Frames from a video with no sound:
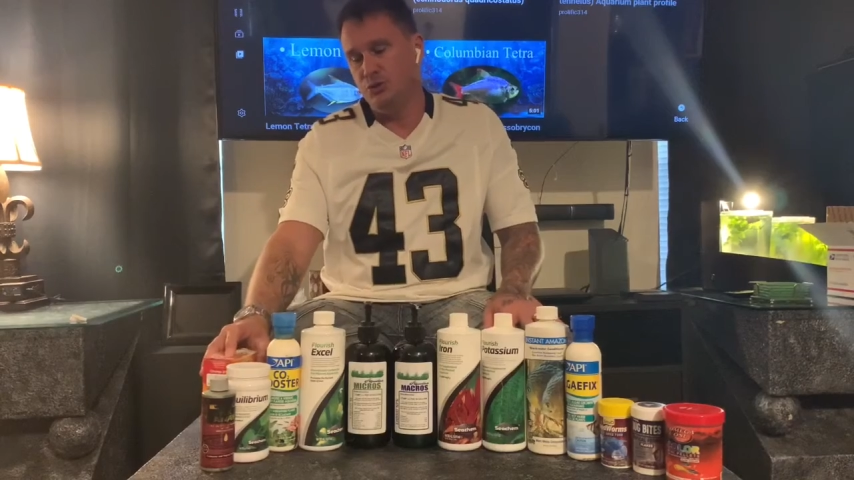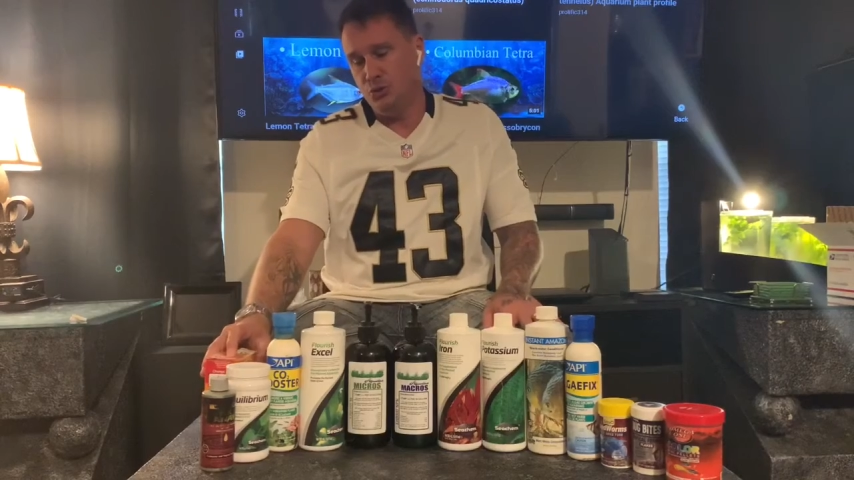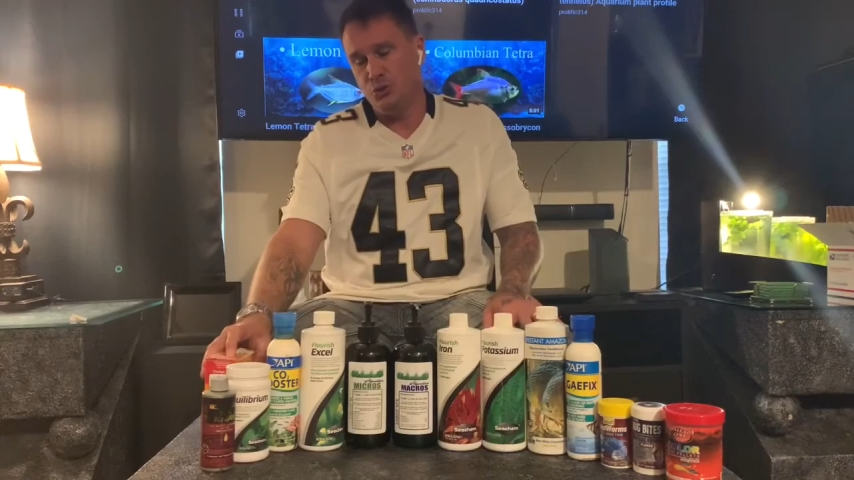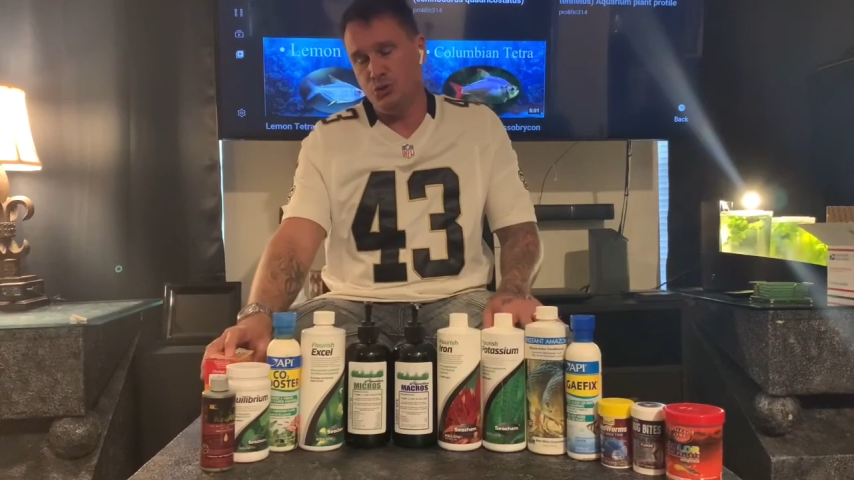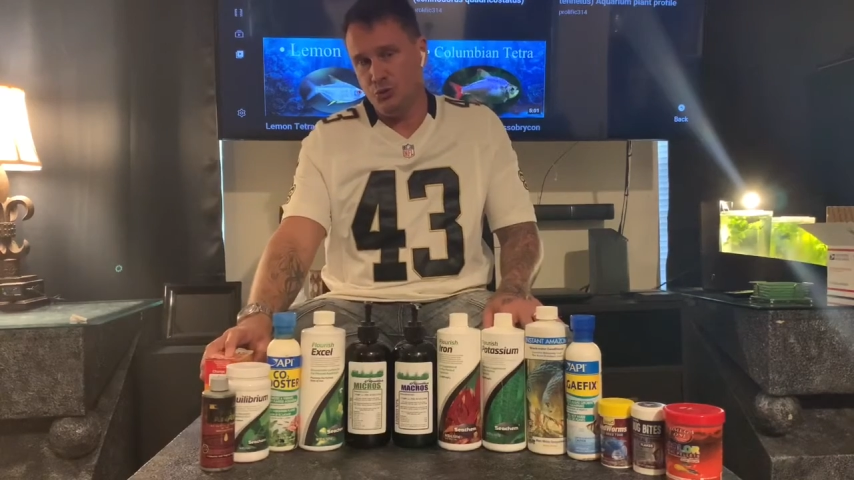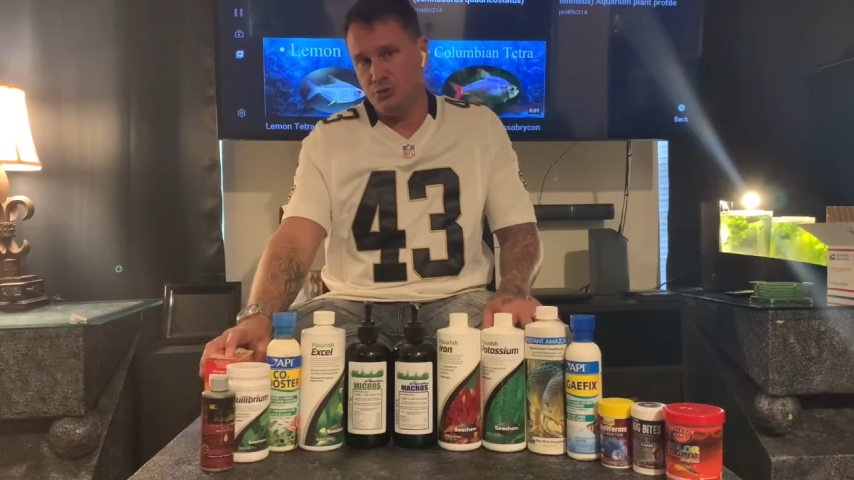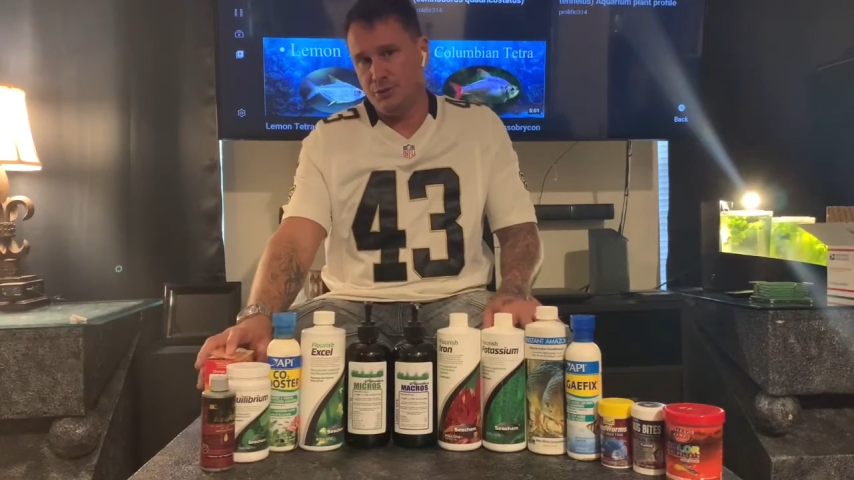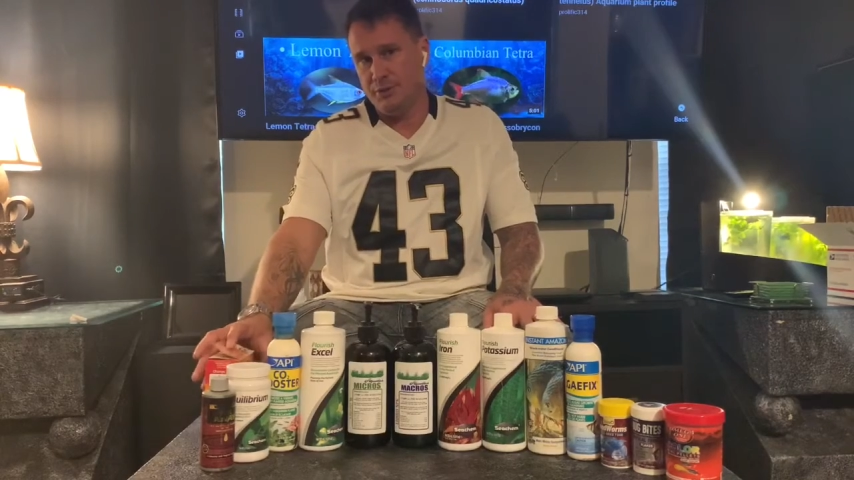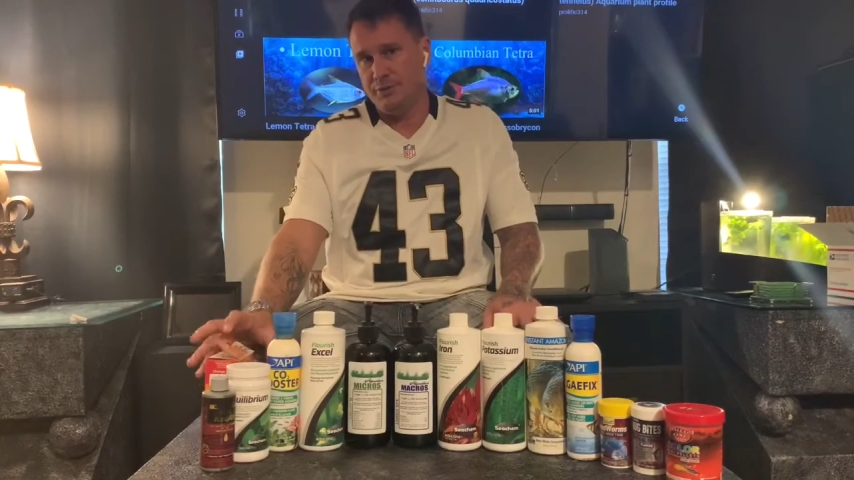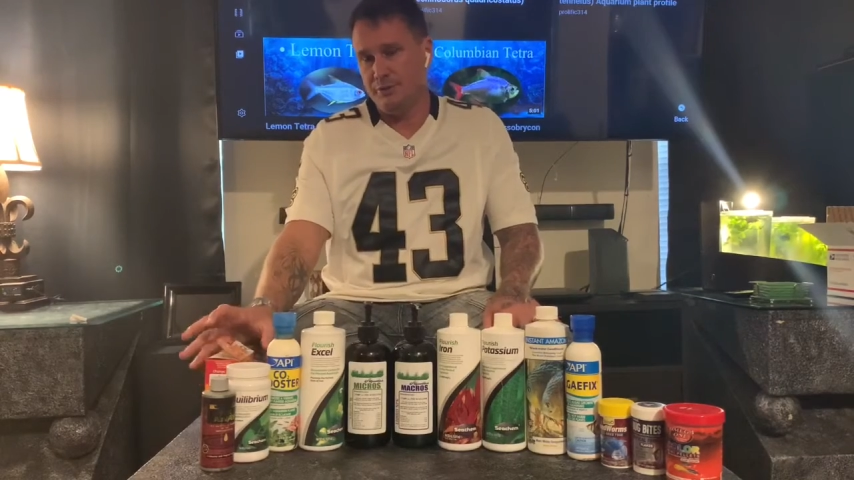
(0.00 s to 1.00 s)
use it.